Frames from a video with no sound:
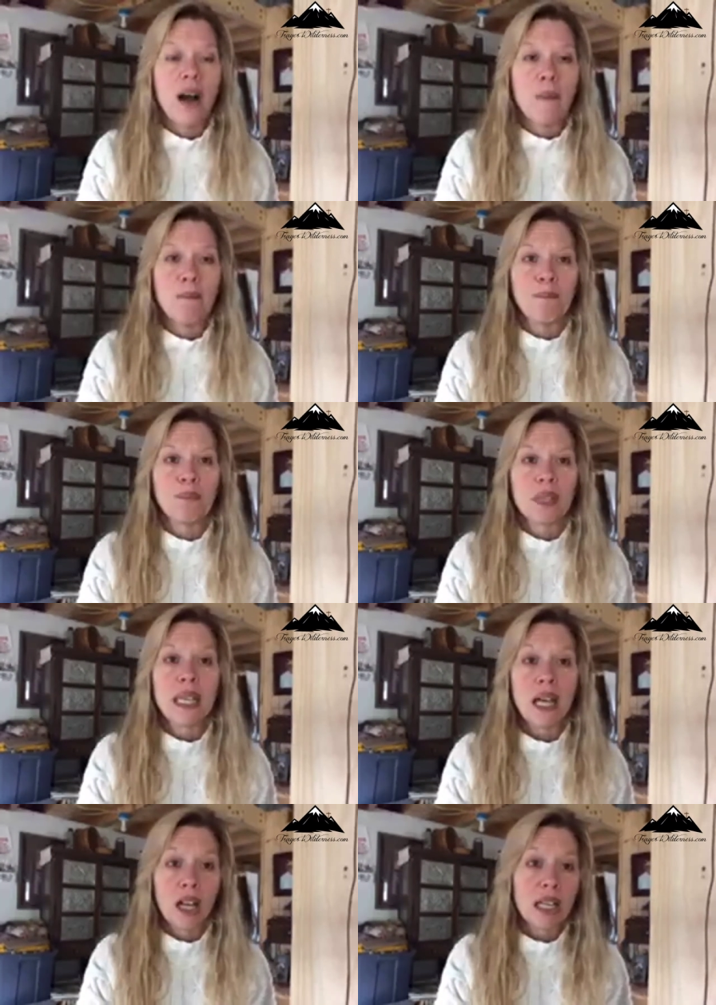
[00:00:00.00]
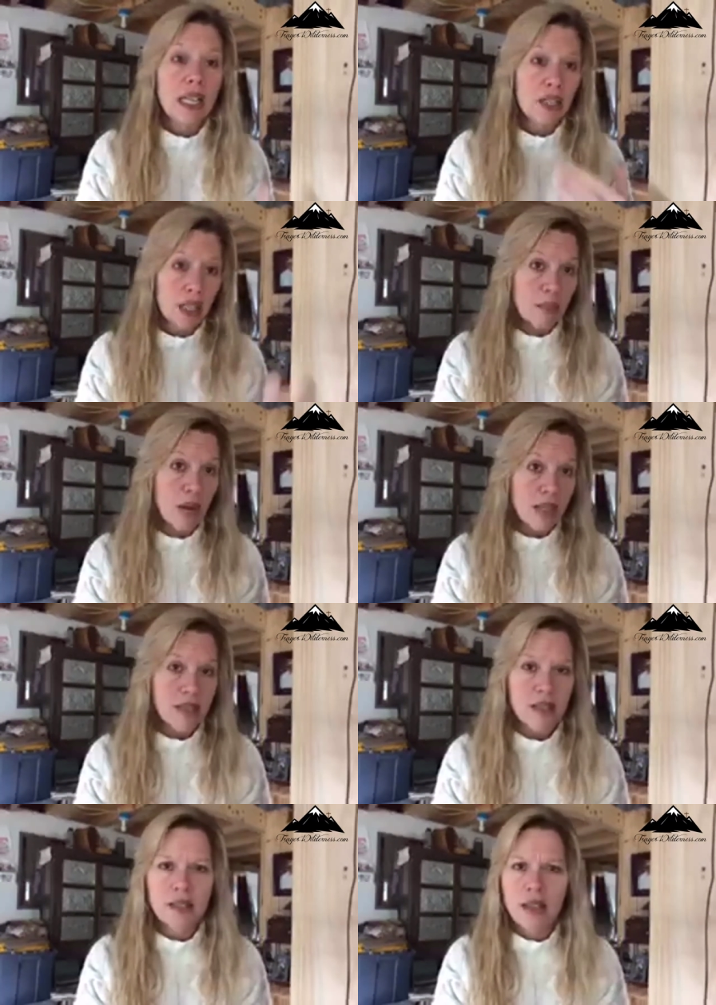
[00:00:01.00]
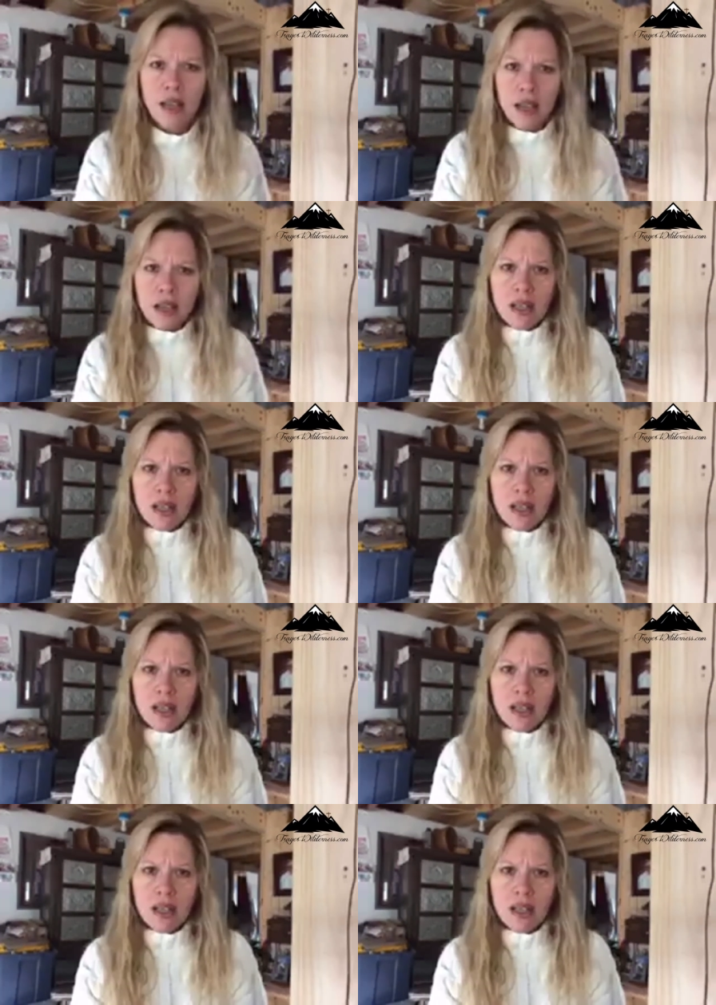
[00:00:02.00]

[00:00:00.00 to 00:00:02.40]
um, on the healing process.